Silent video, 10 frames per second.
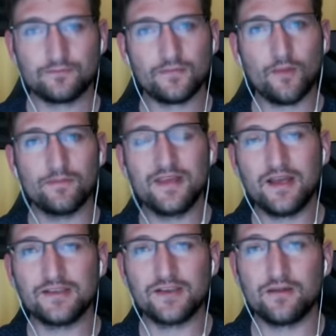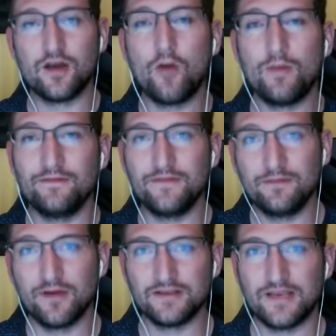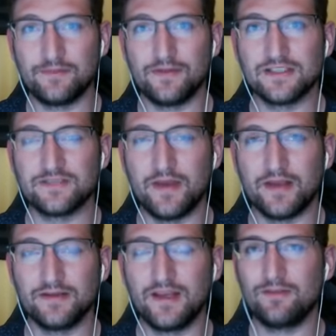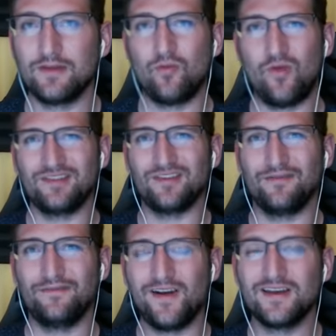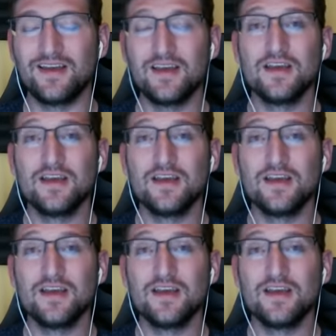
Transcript: But then I saw that all my V-Bucks had been spent, and I'm like, what the fuck?